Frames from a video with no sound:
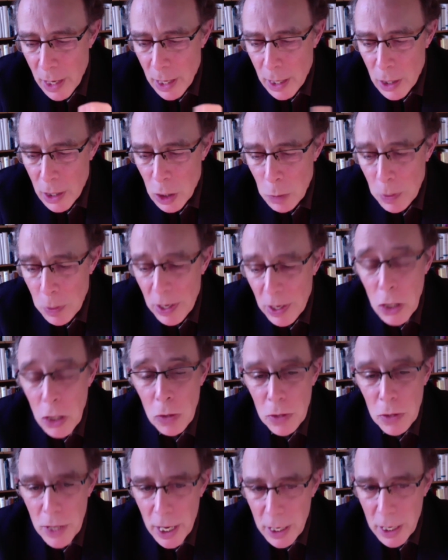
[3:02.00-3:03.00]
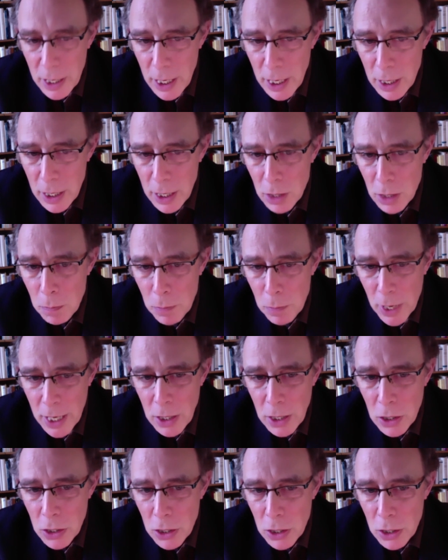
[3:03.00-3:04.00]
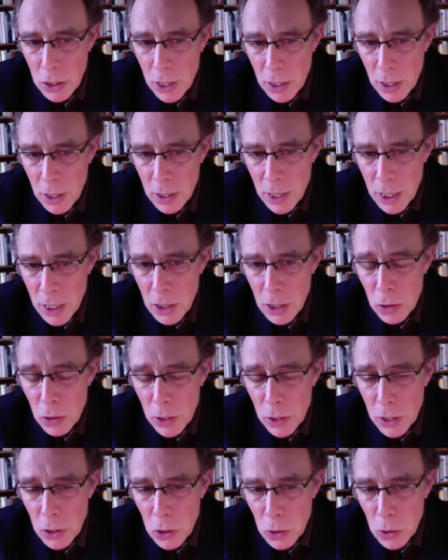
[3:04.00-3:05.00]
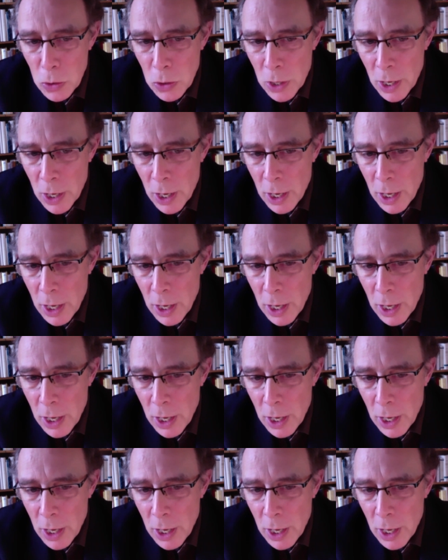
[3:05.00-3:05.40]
spiritual techniques and practices that they did in order to